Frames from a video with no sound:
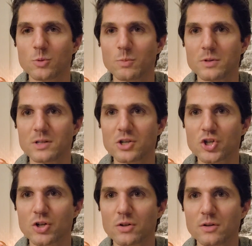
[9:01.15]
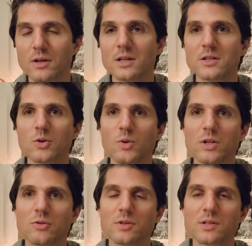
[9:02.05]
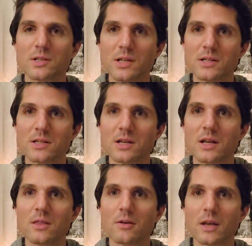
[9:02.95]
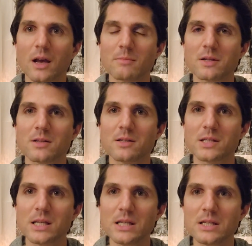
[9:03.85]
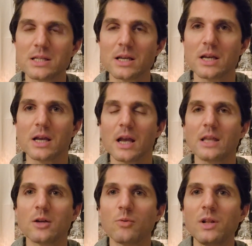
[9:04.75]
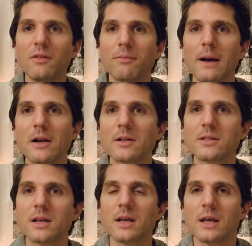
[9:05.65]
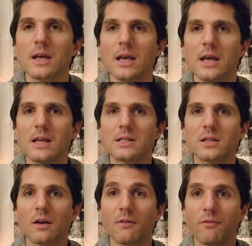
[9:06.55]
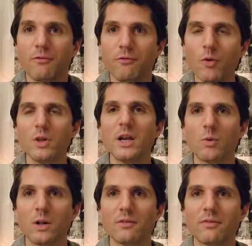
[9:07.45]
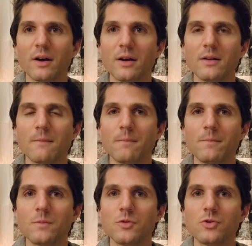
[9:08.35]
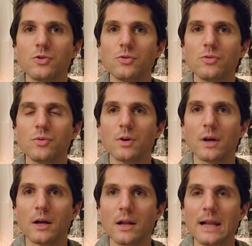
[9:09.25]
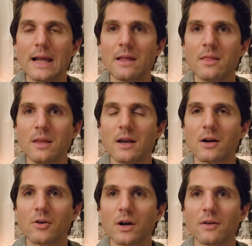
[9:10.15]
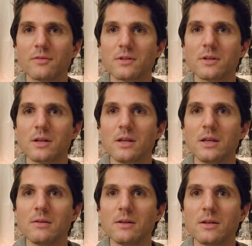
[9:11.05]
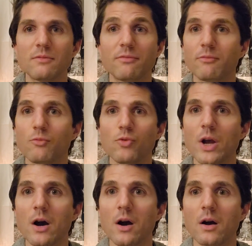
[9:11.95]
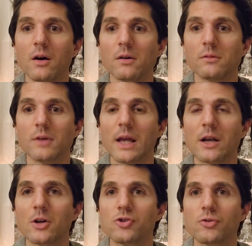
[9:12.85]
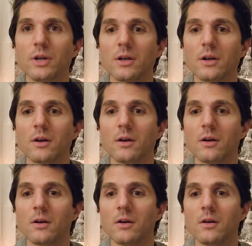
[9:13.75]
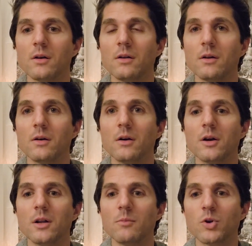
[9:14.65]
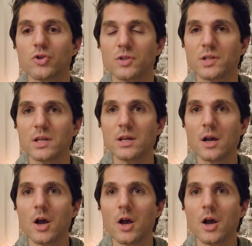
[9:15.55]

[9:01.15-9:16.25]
position, is going to sit in the captain's seat. And the relief pilot is fully qualified to land the aircraft if we are encountering an emergency,